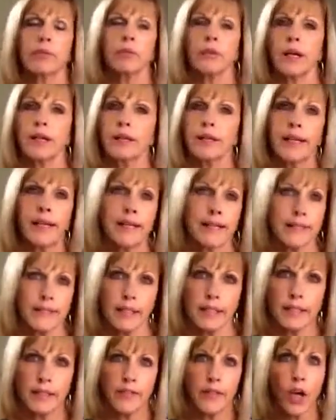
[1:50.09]
well, I gotta
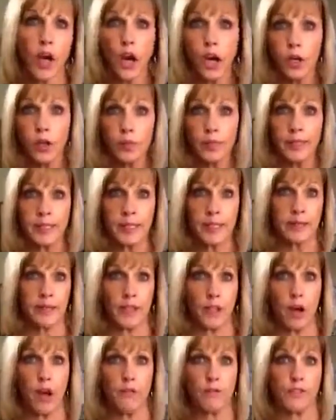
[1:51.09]
tell you, the harmony in
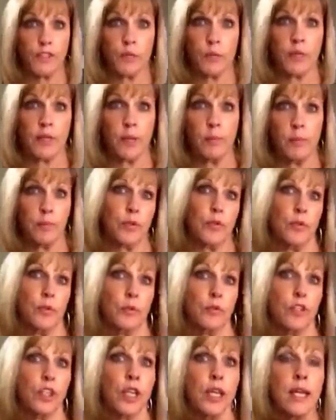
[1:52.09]
the office went up
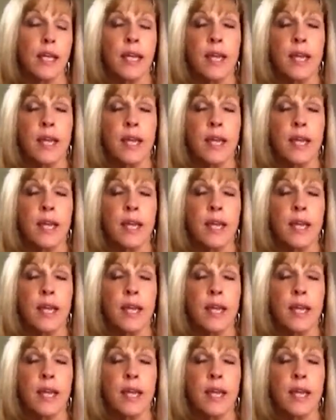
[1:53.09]
huge.